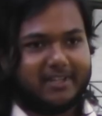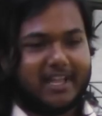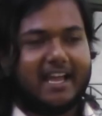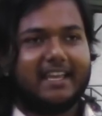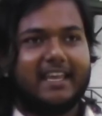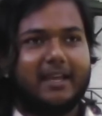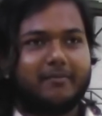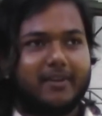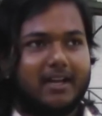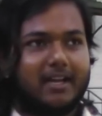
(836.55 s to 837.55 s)
I came
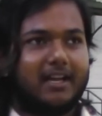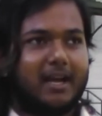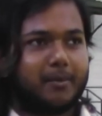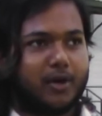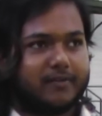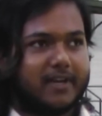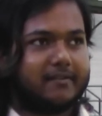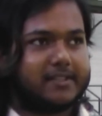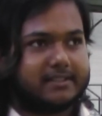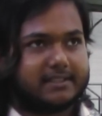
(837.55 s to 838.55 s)
abroad when I
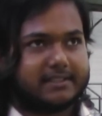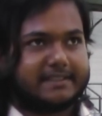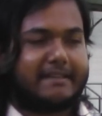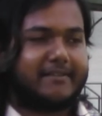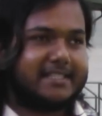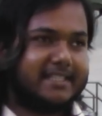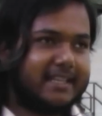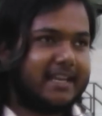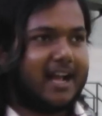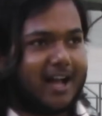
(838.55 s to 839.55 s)
was 17 and
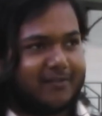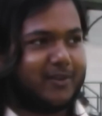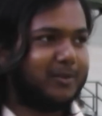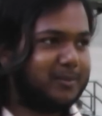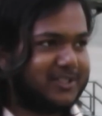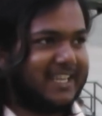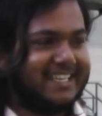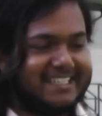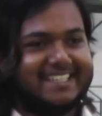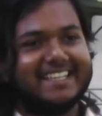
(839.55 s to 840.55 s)
a half, almost
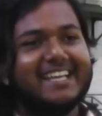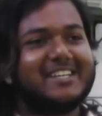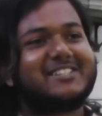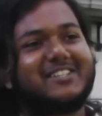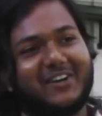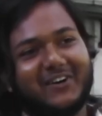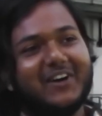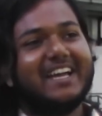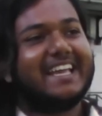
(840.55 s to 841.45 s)
18. So yeah,